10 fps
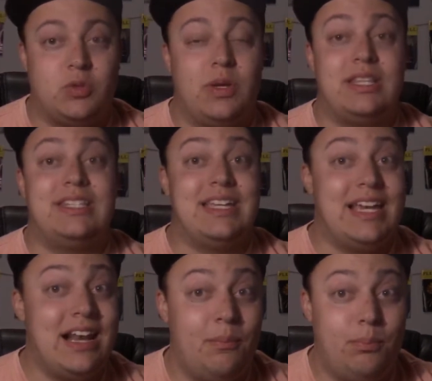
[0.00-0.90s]
We
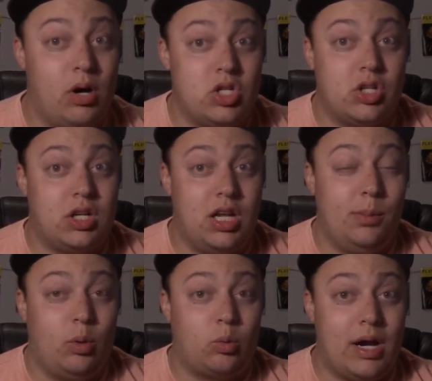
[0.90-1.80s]
did a bunch of
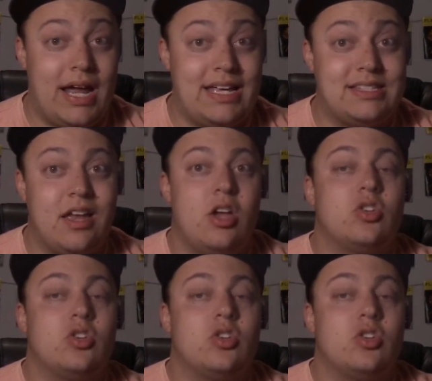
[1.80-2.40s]
Gible raids,